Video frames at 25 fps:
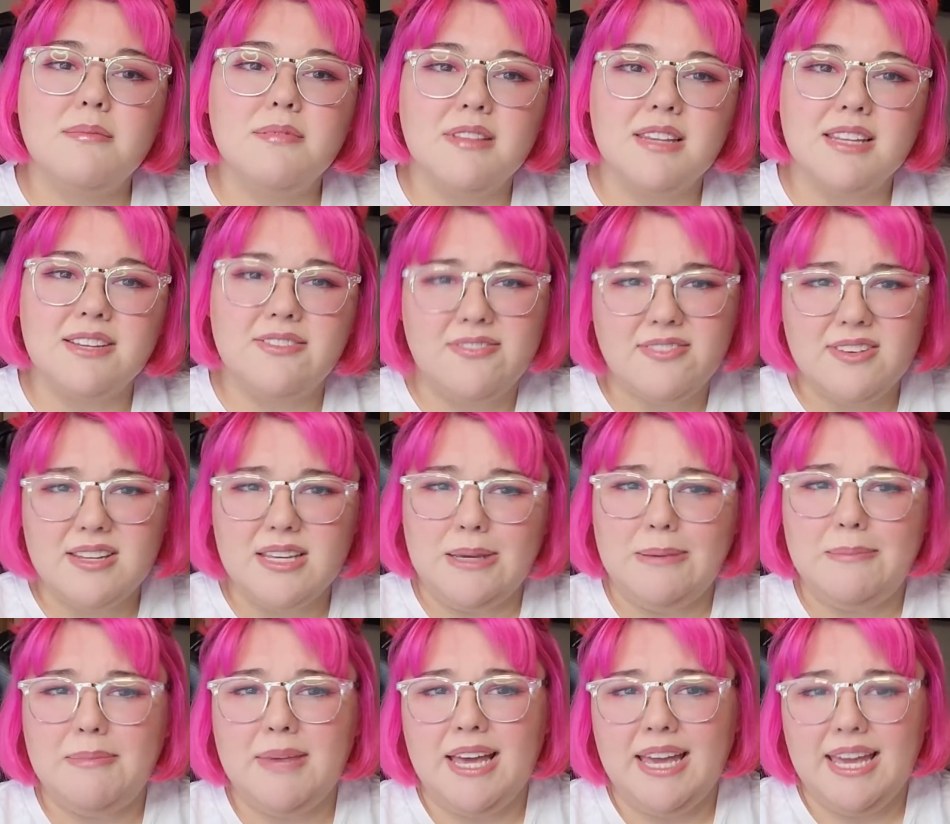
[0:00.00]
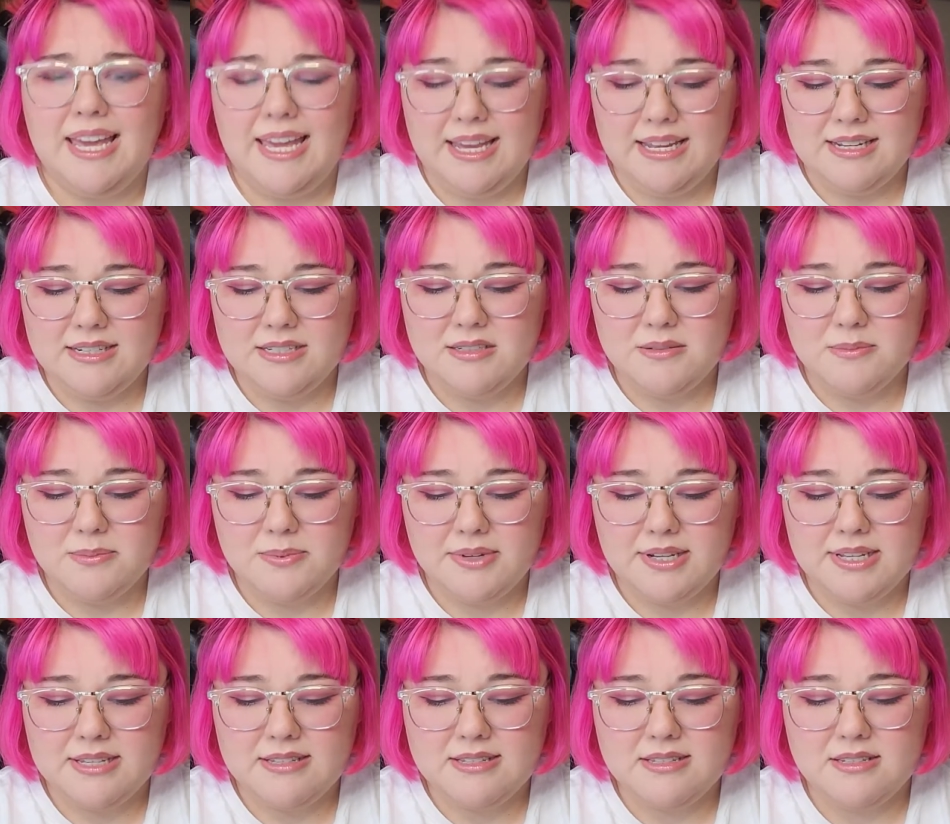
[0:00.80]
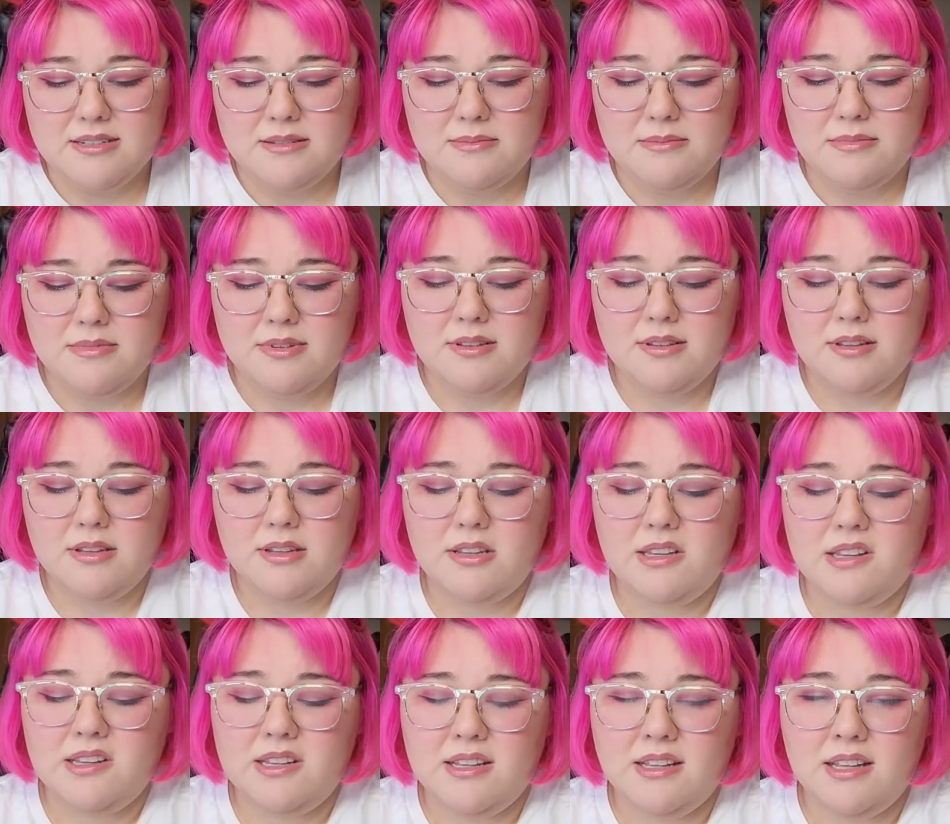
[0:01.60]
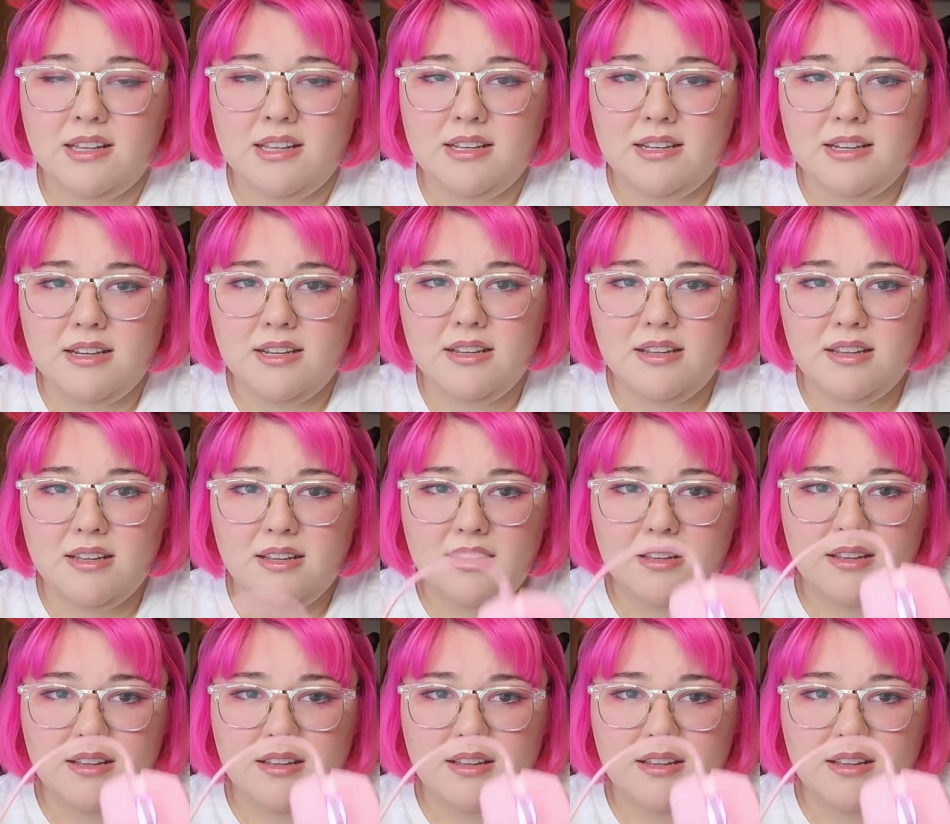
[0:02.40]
lifting my hand to press them. On